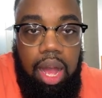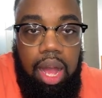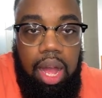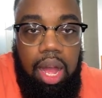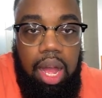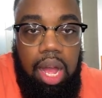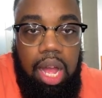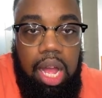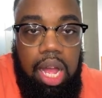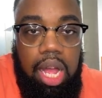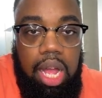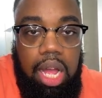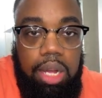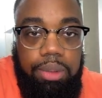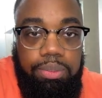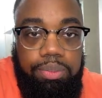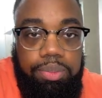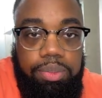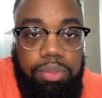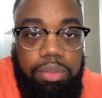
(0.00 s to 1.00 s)

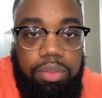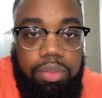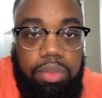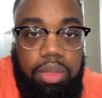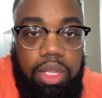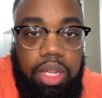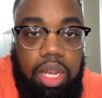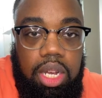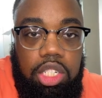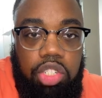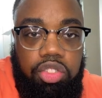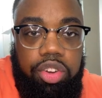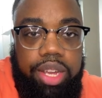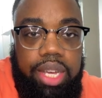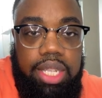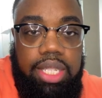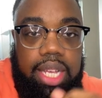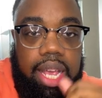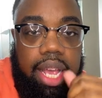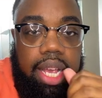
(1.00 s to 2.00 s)

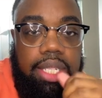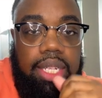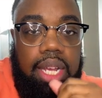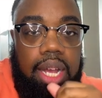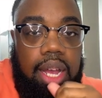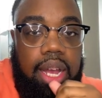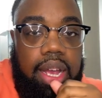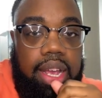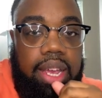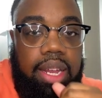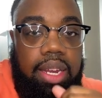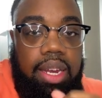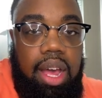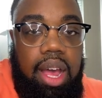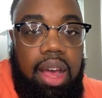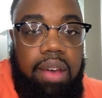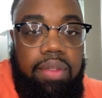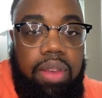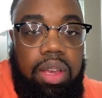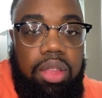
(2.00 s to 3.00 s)
Drika says, in
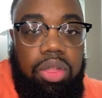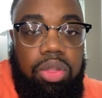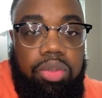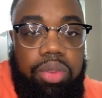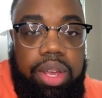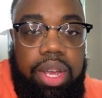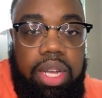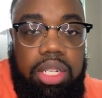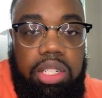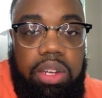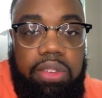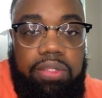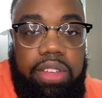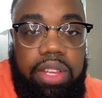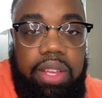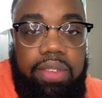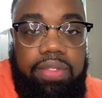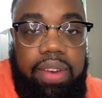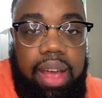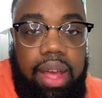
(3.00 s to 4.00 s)
oven
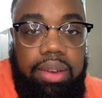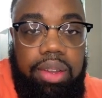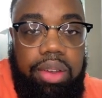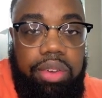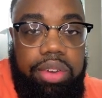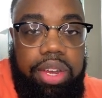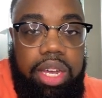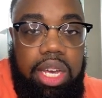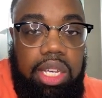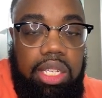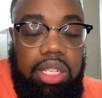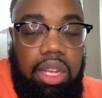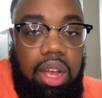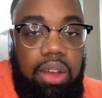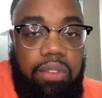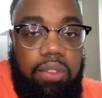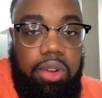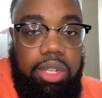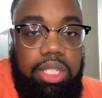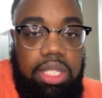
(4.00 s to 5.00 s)
355 degrees
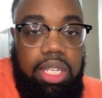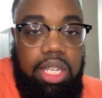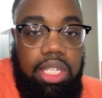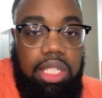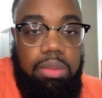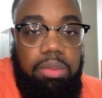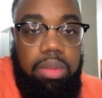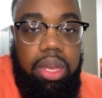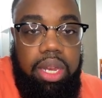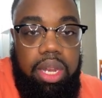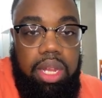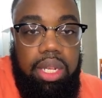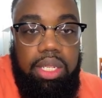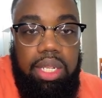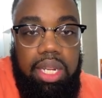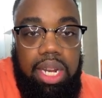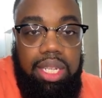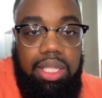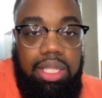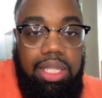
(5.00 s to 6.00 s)
for 6
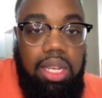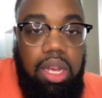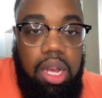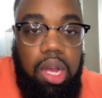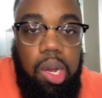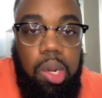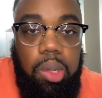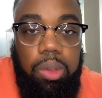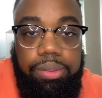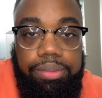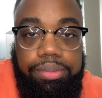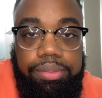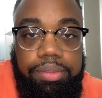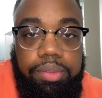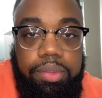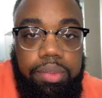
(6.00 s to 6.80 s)
minutes. Let's go.